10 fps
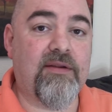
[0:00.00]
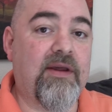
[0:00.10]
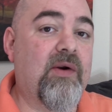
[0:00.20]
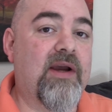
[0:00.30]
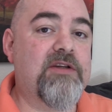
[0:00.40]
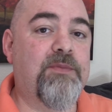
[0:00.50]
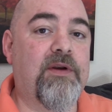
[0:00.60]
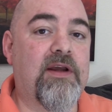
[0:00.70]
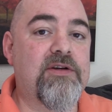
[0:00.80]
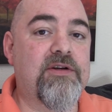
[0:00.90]
their
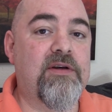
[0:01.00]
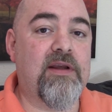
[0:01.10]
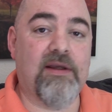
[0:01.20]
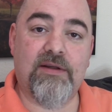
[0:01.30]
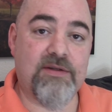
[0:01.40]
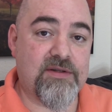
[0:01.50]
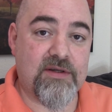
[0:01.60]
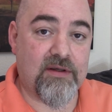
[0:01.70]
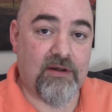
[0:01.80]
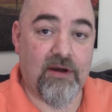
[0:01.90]
explanation
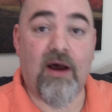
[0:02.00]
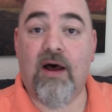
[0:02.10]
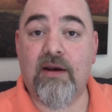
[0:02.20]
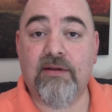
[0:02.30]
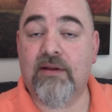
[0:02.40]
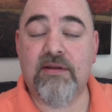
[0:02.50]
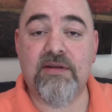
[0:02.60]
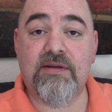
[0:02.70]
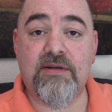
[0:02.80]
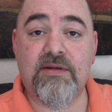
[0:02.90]
is God, that
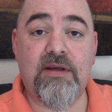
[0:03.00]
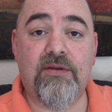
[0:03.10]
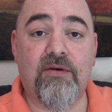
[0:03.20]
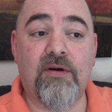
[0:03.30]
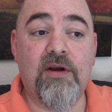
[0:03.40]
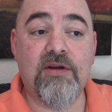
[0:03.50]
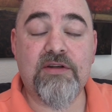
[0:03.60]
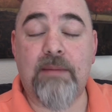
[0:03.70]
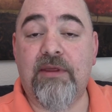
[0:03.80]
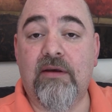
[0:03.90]
this is either
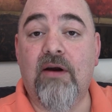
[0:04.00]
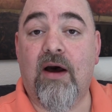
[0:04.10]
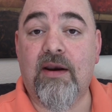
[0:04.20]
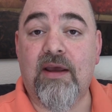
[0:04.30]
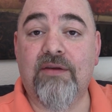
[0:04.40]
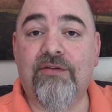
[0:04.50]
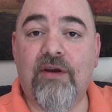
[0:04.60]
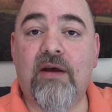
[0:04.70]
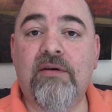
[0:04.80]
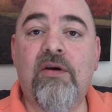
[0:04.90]
something God has
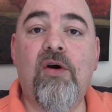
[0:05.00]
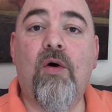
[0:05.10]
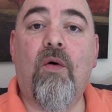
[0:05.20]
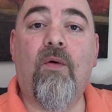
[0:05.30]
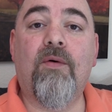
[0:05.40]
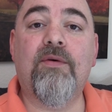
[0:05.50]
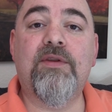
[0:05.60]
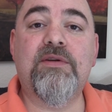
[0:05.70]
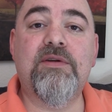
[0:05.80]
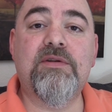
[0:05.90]
done, or
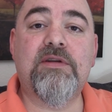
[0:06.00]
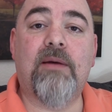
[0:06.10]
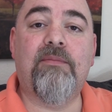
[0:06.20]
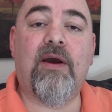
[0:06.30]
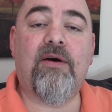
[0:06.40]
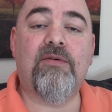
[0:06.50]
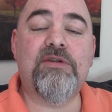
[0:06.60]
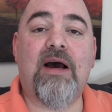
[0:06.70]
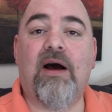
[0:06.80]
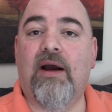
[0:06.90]
this is somehow
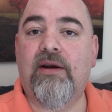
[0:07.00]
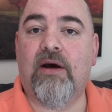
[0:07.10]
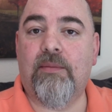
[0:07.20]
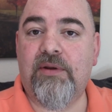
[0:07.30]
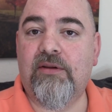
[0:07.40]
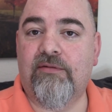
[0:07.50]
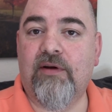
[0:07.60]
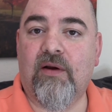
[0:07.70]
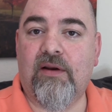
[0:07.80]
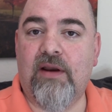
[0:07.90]
tied up in the
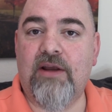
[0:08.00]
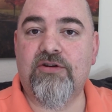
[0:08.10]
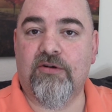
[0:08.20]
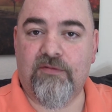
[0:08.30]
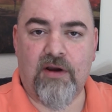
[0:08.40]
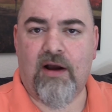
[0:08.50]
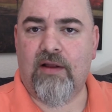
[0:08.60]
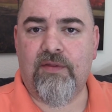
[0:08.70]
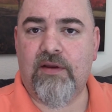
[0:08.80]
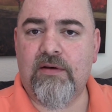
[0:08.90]
very nature of
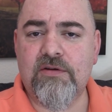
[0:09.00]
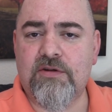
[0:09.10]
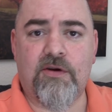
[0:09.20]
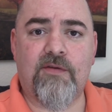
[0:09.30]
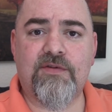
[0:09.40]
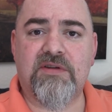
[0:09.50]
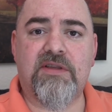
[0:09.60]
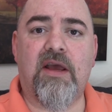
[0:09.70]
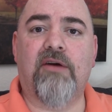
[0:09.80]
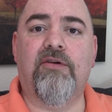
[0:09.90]
God that serves as
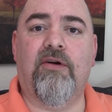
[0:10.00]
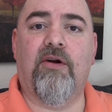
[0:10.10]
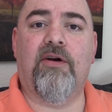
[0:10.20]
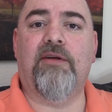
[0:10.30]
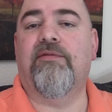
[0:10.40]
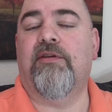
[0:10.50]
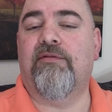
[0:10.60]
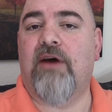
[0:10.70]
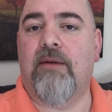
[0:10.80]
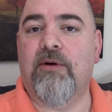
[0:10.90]
the undergirding for the
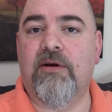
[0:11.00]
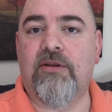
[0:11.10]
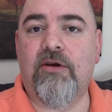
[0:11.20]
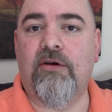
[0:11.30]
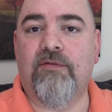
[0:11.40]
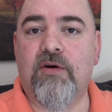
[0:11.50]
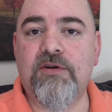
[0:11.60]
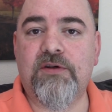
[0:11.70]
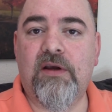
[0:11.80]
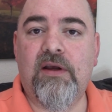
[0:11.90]
fabric of the universe.